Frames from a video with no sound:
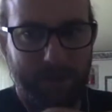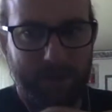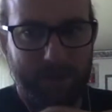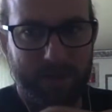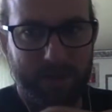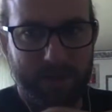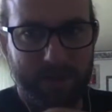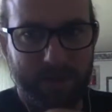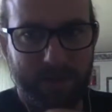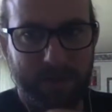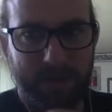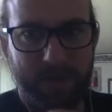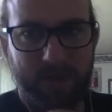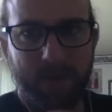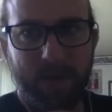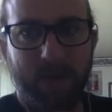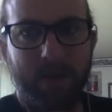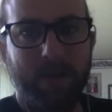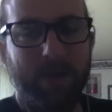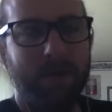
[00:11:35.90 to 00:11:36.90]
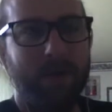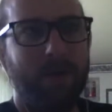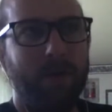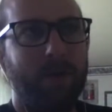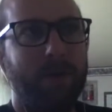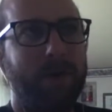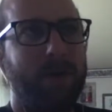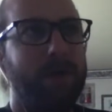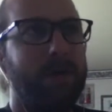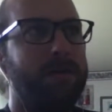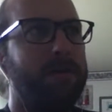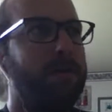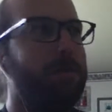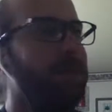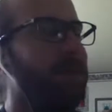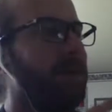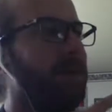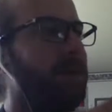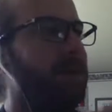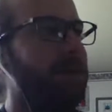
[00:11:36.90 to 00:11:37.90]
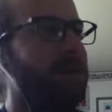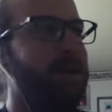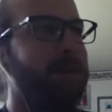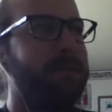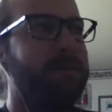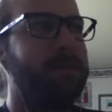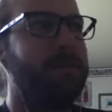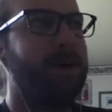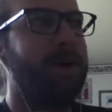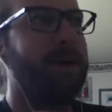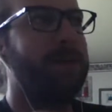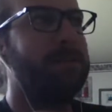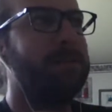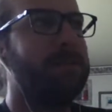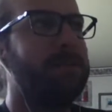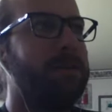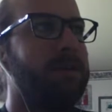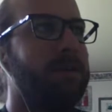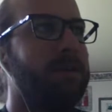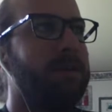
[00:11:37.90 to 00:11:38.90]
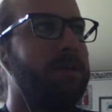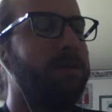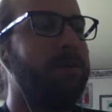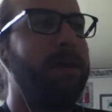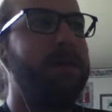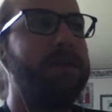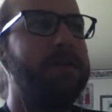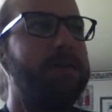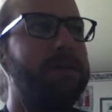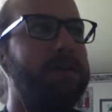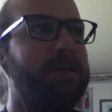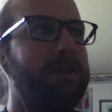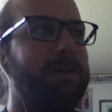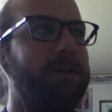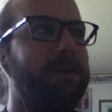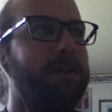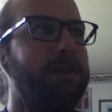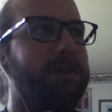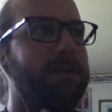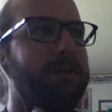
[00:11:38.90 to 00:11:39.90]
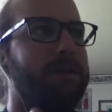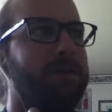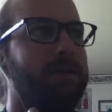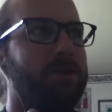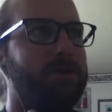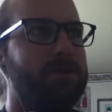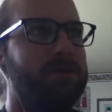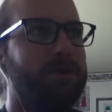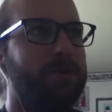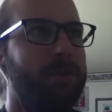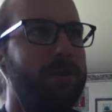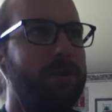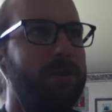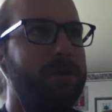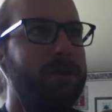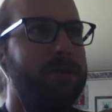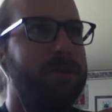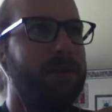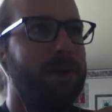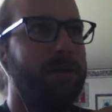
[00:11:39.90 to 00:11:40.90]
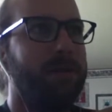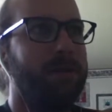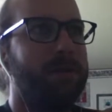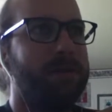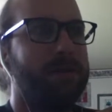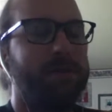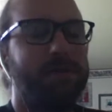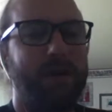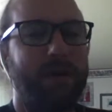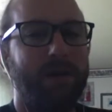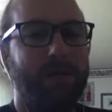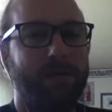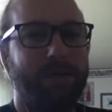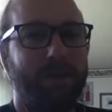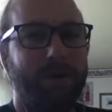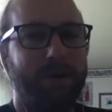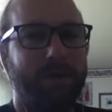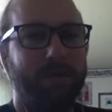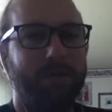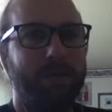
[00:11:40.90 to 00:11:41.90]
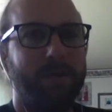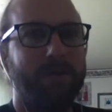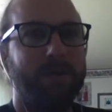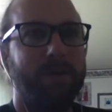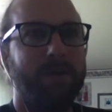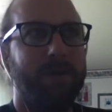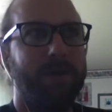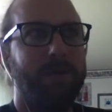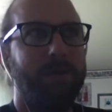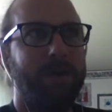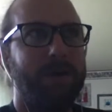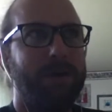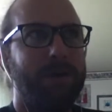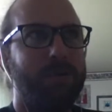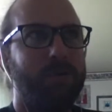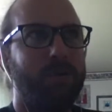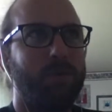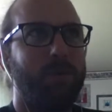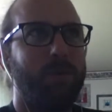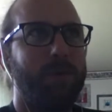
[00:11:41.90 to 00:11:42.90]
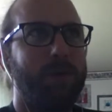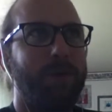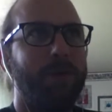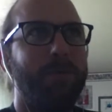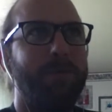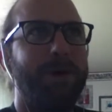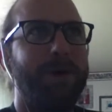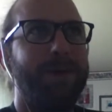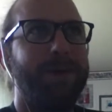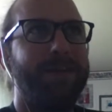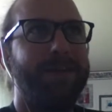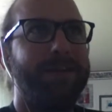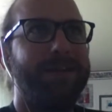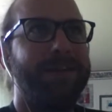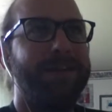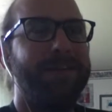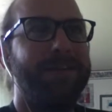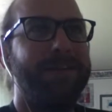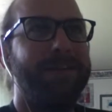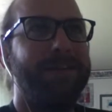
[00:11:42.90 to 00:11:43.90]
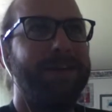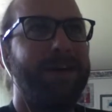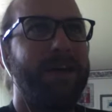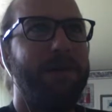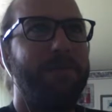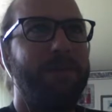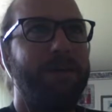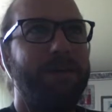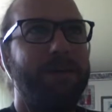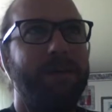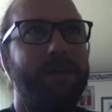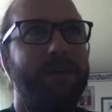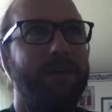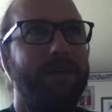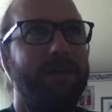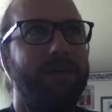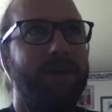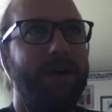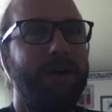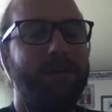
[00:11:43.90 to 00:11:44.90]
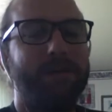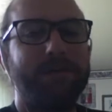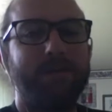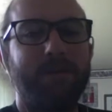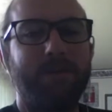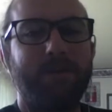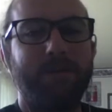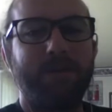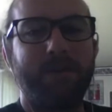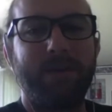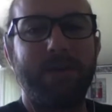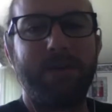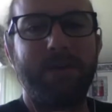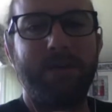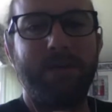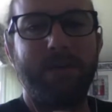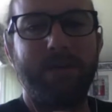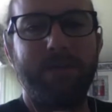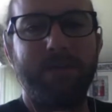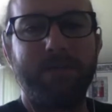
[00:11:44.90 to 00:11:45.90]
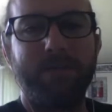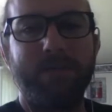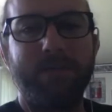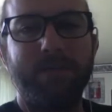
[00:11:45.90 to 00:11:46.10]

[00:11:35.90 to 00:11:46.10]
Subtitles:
testing going on, you'll be in and out of class. Basically, your school year is almost entirely over, because when we go back, AP and all that will start, and then